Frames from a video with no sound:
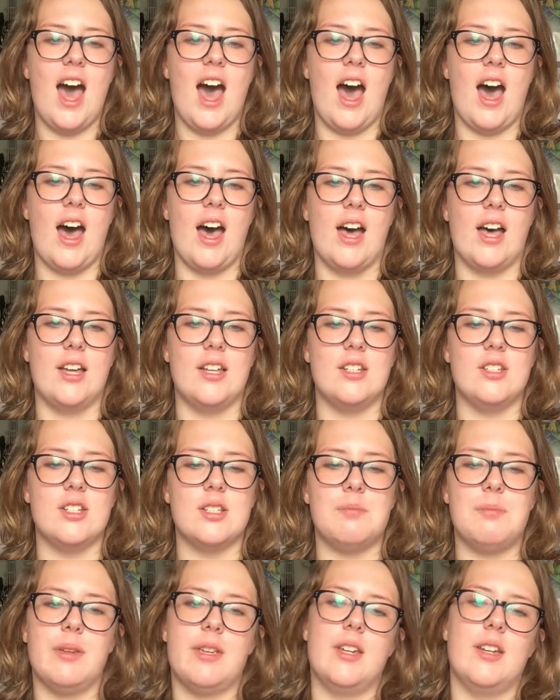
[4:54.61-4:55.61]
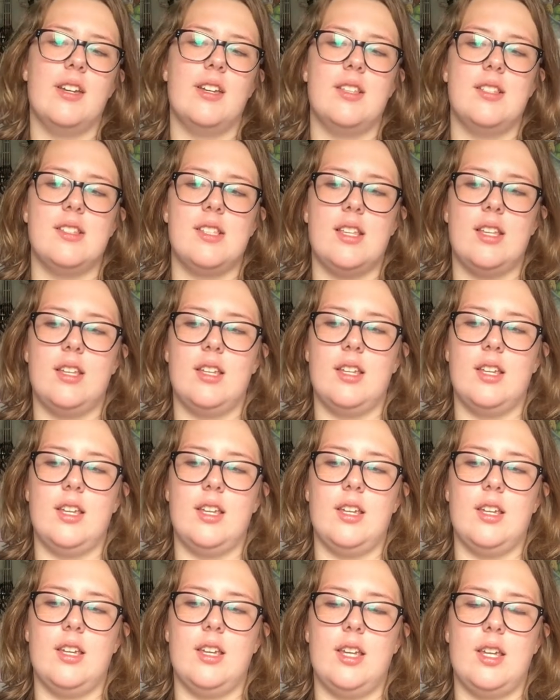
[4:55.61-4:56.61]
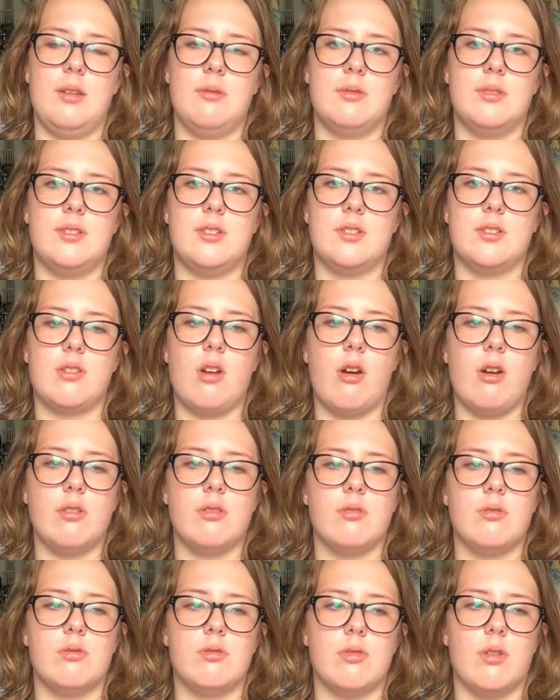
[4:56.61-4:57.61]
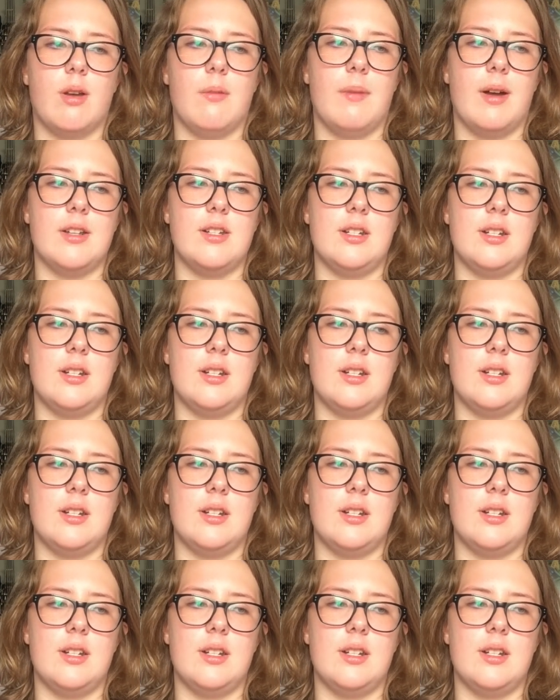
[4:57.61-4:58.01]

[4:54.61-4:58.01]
uh, just because he was just going through so much,